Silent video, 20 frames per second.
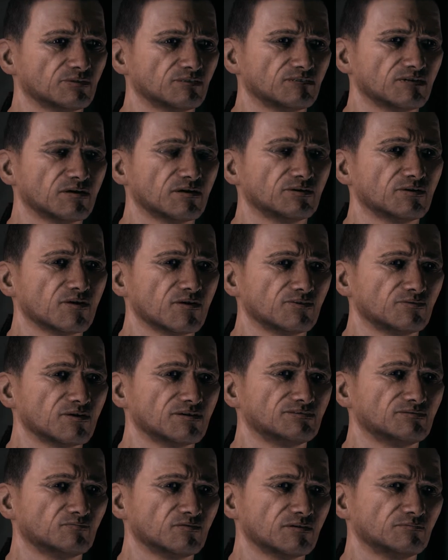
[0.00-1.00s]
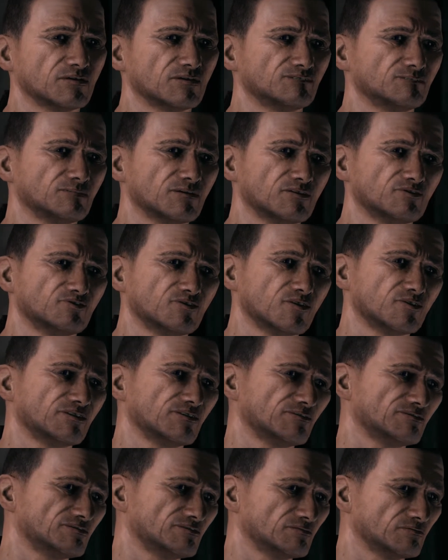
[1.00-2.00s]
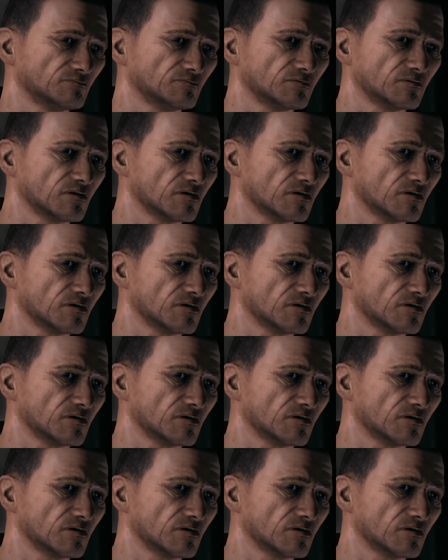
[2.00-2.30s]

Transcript: You've taken a great weight off my shoulders.